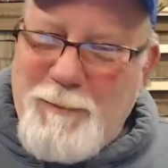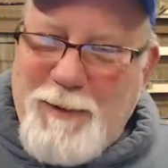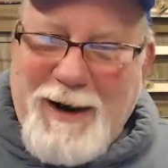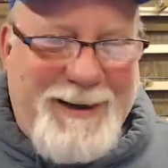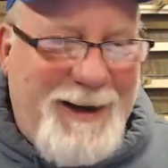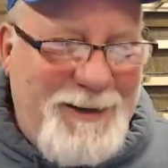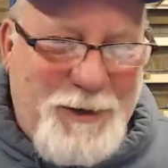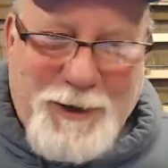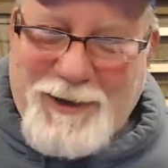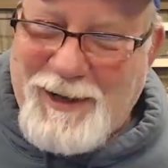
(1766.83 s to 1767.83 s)
my God,
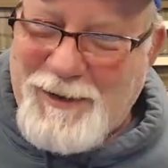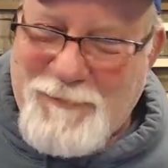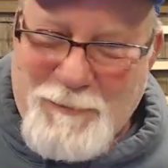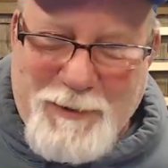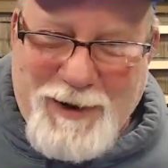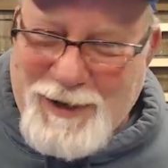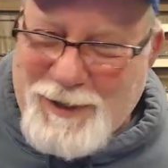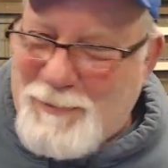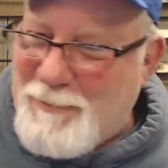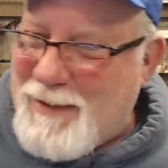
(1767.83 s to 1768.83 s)
you're a glutton for
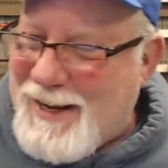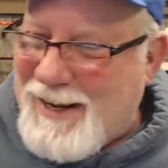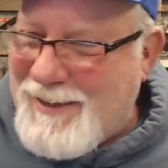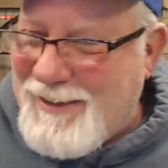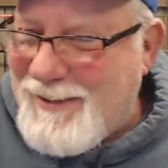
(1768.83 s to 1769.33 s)
punishment, man.